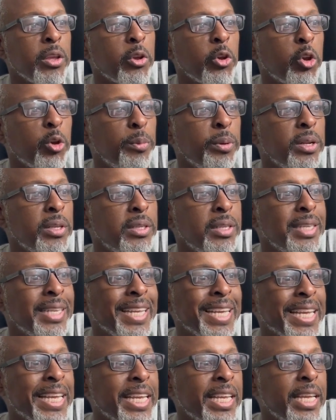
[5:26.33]
cucurbitacin
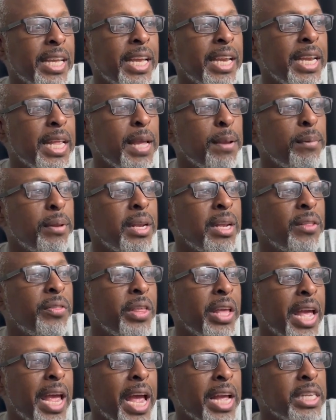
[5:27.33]
E inhibited
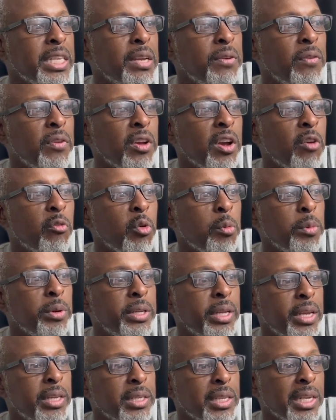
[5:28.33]
the activity of
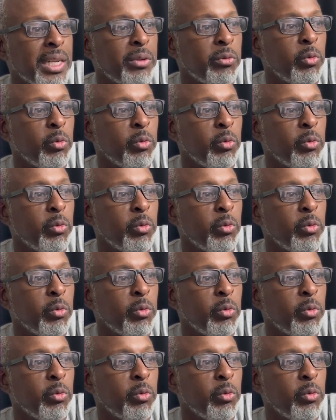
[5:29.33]
aromatase,